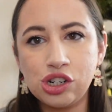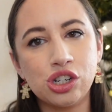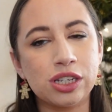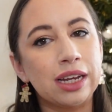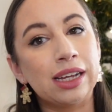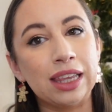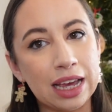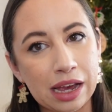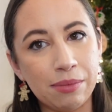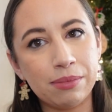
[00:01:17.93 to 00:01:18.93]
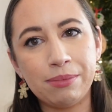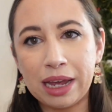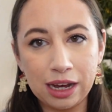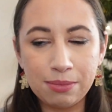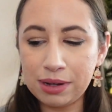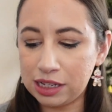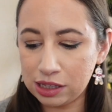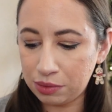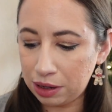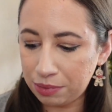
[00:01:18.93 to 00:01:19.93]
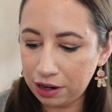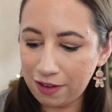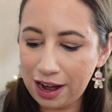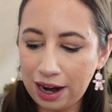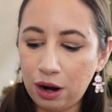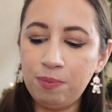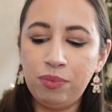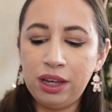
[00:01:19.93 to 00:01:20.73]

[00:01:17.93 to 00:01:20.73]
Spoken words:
just like glam makeup. It's the one I'm wearing right now.